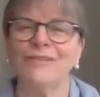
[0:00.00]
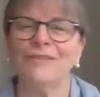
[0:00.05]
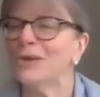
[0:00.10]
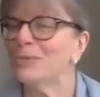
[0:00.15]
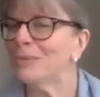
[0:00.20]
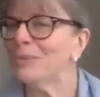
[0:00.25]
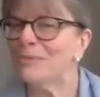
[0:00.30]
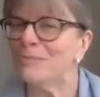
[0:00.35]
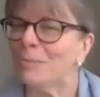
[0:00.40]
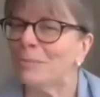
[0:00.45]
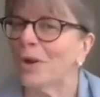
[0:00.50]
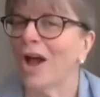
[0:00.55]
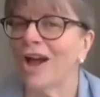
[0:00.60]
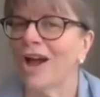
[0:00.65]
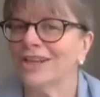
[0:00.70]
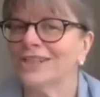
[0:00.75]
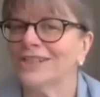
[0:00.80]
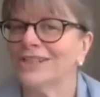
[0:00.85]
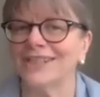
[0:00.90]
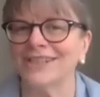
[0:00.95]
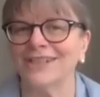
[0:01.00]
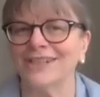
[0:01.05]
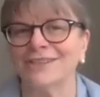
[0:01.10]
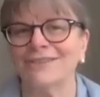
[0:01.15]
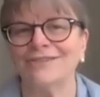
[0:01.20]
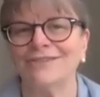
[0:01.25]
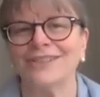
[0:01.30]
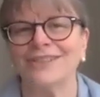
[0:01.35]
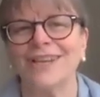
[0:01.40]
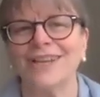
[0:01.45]
there been
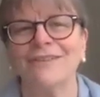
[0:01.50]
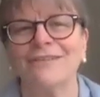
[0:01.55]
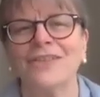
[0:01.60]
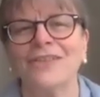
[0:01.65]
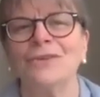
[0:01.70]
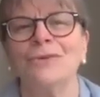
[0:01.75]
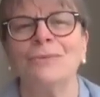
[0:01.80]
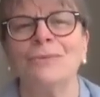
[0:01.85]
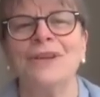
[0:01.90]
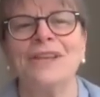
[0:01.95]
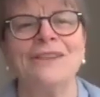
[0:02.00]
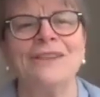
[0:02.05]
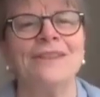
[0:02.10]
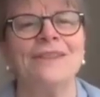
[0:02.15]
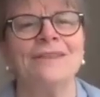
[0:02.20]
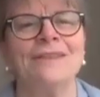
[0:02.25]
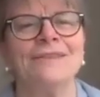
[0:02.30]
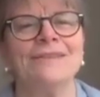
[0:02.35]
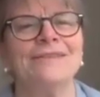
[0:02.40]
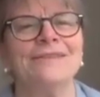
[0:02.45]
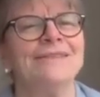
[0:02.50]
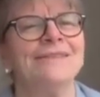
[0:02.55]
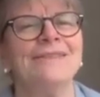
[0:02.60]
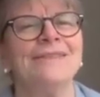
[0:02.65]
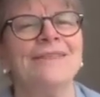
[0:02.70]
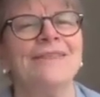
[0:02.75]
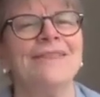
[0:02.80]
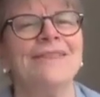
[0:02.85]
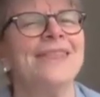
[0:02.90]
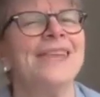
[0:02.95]
positives? Have there been
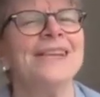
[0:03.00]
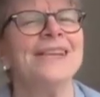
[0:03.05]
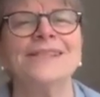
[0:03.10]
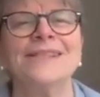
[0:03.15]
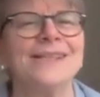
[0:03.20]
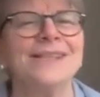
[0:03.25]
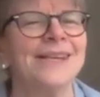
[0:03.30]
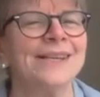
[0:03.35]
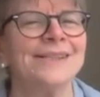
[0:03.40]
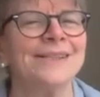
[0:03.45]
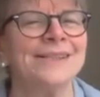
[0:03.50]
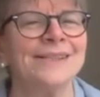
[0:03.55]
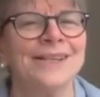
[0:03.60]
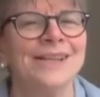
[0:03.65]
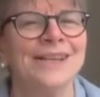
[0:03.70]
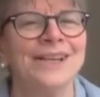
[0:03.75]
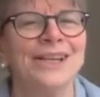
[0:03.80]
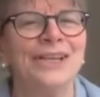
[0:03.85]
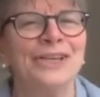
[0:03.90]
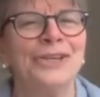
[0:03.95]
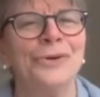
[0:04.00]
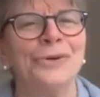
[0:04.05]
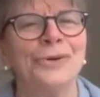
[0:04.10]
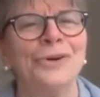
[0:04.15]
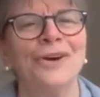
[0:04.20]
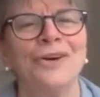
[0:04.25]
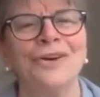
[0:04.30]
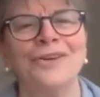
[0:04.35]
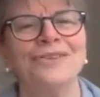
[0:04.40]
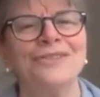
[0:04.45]
things that you
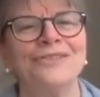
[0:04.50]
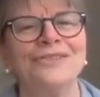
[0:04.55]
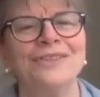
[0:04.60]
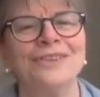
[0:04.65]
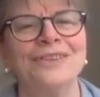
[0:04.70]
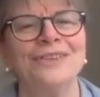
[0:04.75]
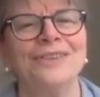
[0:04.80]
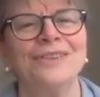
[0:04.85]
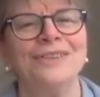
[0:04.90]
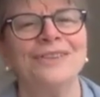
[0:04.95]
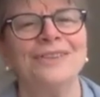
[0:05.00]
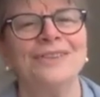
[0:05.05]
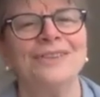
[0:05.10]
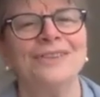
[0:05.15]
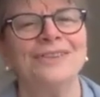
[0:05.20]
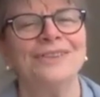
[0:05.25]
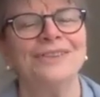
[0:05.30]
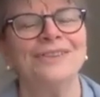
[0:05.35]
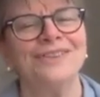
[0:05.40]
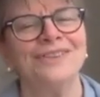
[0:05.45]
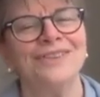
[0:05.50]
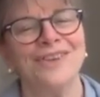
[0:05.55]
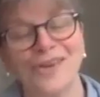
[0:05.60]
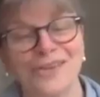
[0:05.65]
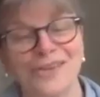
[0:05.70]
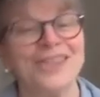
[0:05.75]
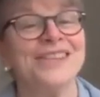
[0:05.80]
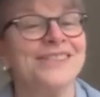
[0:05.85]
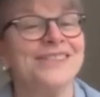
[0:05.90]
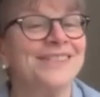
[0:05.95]
go,
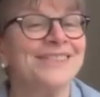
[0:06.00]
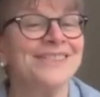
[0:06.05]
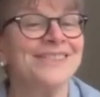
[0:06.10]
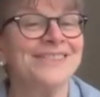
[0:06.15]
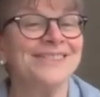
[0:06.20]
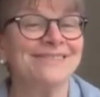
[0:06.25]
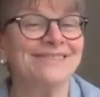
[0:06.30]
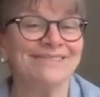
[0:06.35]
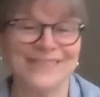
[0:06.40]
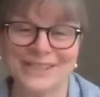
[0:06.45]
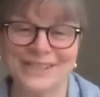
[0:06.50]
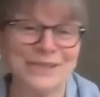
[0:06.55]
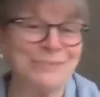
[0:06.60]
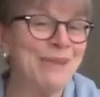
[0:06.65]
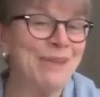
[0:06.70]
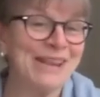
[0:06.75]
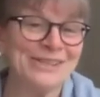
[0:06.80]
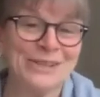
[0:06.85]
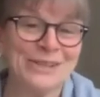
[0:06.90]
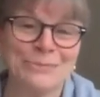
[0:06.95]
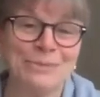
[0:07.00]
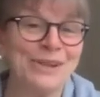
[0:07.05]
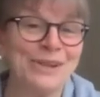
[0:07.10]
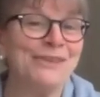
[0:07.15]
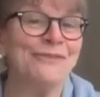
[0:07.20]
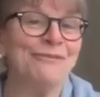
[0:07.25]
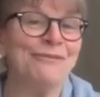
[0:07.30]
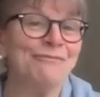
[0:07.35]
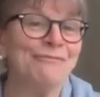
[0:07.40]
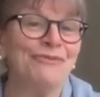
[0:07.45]
no, this is what's meant to
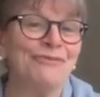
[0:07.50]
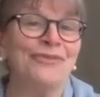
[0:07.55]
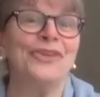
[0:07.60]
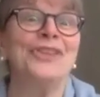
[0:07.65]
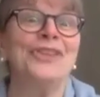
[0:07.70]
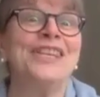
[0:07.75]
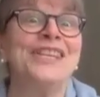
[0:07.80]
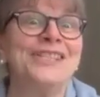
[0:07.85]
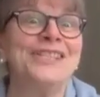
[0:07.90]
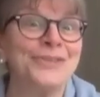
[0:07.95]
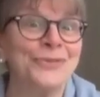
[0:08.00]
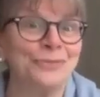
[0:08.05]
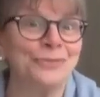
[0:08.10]
be for this